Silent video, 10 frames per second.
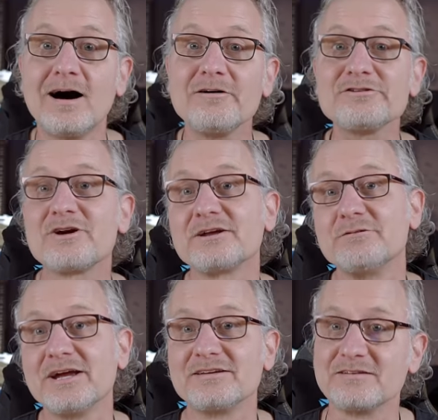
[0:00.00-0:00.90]
After I
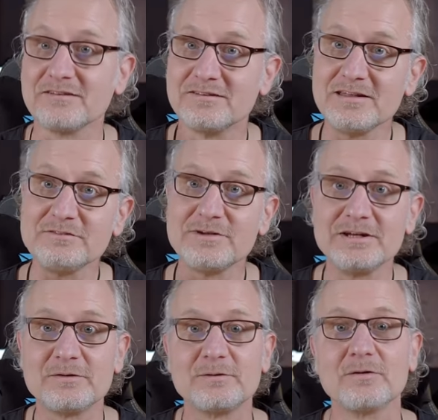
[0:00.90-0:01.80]
created this
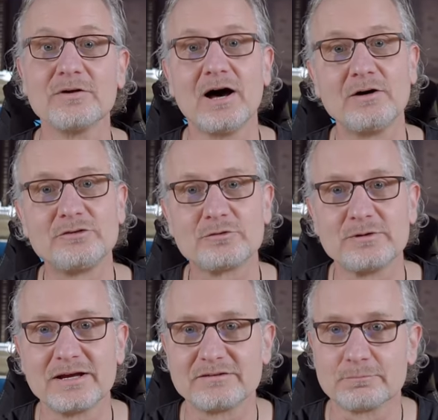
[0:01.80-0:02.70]
video on how to
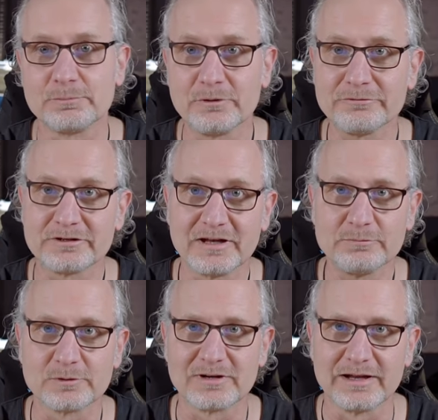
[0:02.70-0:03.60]
create a perfect
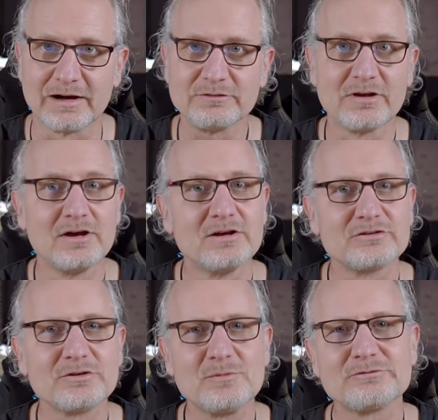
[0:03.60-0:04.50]
dashboard layout,
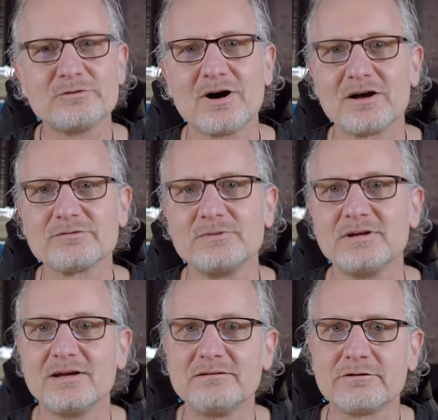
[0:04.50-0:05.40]
some of you asked
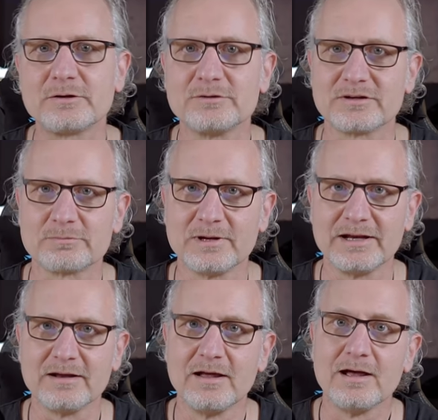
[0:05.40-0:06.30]
me if I could
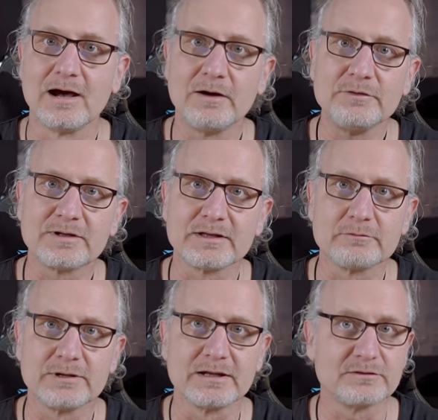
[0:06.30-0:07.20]
explain how you can
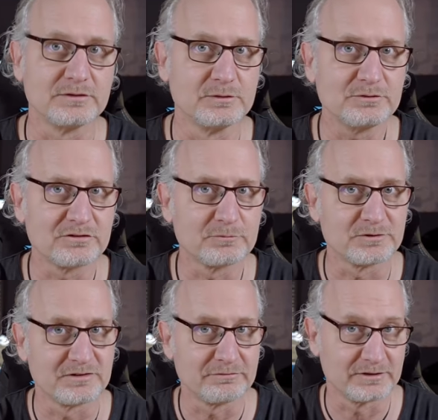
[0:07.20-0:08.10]
create
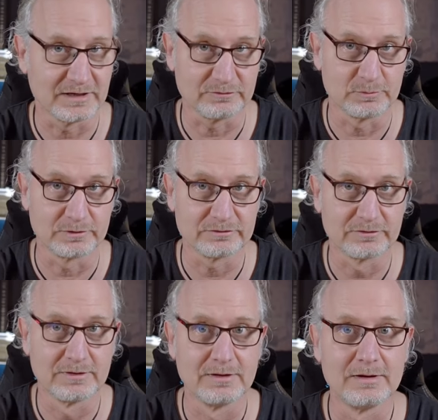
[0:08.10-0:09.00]
user-specific dashboards.